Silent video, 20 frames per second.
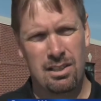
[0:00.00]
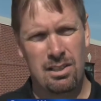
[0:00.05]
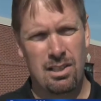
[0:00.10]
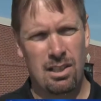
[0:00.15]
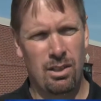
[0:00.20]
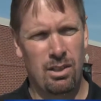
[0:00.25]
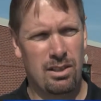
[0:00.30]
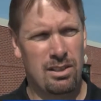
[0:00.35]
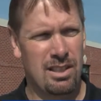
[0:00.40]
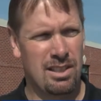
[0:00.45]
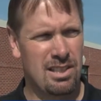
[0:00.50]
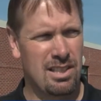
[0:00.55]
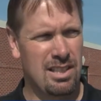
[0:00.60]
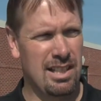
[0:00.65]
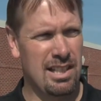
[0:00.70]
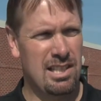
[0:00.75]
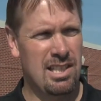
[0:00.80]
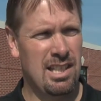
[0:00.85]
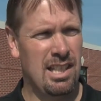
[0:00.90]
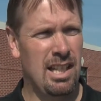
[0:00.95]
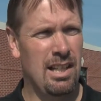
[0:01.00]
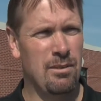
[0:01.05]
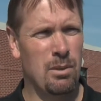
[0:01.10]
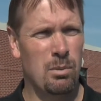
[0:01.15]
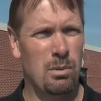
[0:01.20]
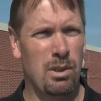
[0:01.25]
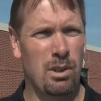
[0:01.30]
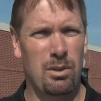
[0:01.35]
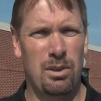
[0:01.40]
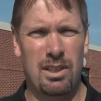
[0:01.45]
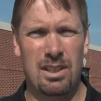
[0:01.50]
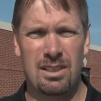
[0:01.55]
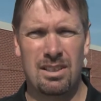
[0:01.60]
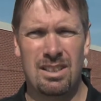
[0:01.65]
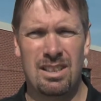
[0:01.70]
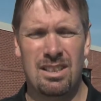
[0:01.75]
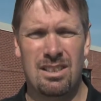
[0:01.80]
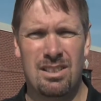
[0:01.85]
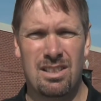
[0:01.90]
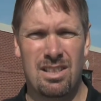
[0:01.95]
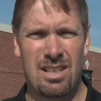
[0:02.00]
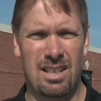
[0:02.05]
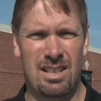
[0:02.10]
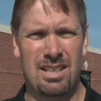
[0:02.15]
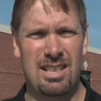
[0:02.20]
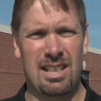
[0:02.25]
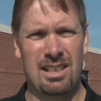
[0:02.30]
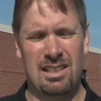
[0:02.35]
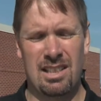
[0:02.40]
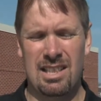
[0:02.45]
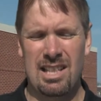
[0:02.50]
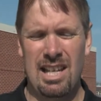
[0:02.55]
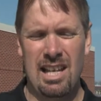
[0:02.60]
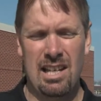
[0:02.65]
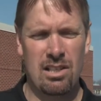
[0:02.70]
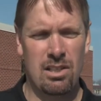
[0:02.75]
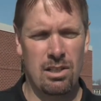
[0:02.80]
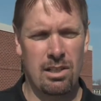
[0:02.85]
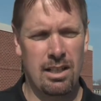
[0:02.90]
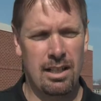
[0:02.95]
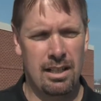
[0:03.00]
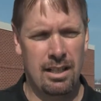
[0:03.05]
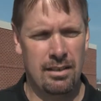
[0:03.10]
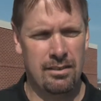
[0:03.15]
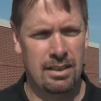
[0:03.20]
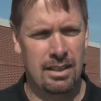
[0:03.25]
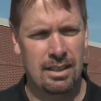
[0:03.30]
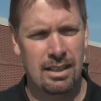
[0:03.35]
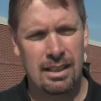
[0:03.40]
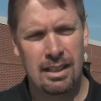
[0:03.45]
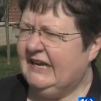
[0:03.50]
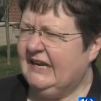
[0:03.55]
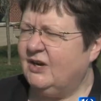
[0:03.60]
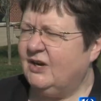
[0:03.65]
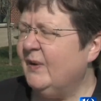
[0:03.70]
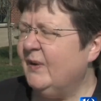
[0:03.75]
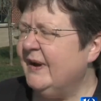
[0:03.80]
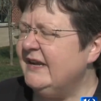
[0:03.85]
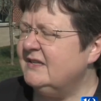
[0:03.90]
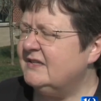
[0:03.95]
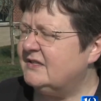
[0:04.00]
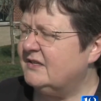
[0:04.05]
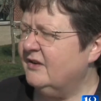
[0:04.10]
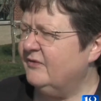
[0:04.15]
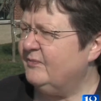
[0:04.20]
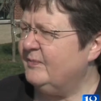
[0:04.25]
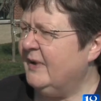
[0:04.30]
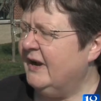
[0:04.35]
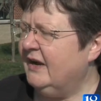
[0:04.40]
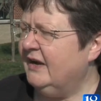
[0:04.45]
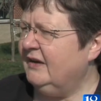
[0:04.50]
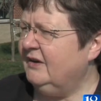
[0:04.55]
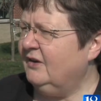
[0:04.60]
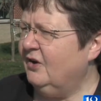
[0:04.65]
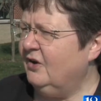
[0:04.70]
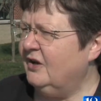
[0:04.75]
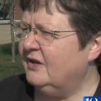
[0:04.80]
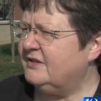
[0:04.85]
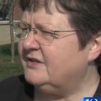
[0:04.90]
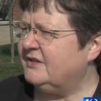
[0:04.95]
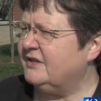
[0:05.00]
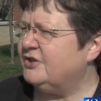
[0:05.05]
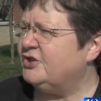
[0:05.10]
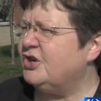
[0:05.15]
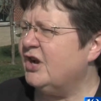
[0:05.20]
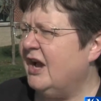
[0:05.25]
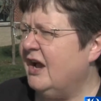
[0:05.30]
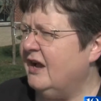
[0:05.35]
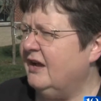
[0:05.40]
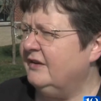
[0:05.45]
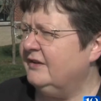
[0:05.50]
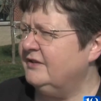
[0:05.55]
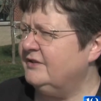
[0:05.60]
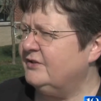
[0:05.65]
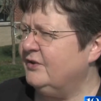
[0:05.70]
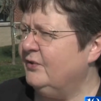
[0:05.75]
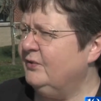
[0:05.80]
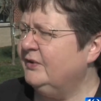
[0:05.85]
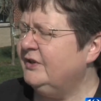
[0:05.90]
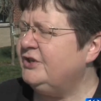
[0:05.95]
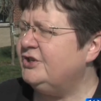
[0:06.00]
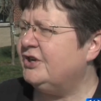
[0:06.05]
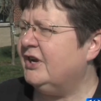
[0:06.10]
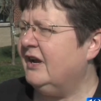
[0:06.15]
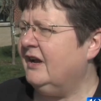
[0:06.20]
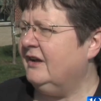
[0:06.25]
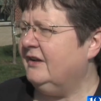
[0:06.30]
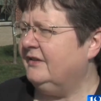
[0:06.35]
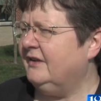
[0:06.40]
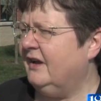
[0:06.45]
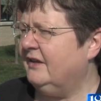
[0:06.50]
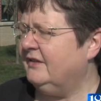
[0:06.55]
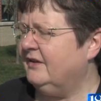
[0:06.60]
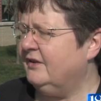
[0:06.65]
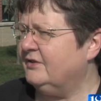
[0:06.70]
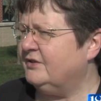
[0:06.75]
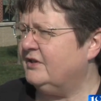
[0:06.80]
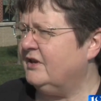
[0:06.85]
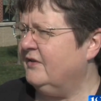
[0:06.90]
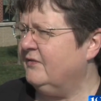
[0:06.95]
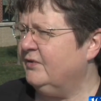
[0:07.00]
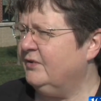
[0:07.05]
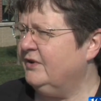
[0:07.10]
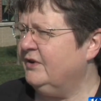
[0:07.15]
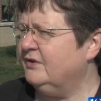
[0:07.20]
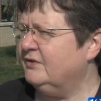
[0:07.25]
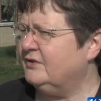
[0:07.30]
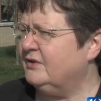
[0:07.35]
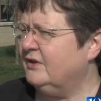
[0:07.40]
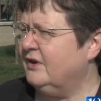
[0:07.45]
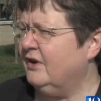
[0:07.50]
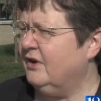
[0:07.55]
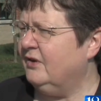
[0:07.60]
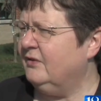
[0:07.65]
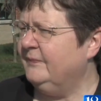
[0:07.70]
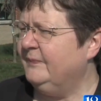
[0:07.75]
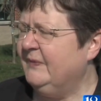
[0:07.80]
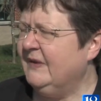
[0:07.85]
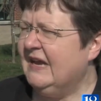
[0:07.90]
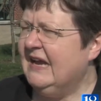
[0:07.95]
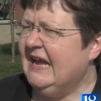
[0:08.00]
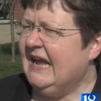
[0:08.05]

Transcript: So it, it's nice to have a road that, that's going to take the danger out of it. An acquaintance of mine lost a child, his only child out there several years ago.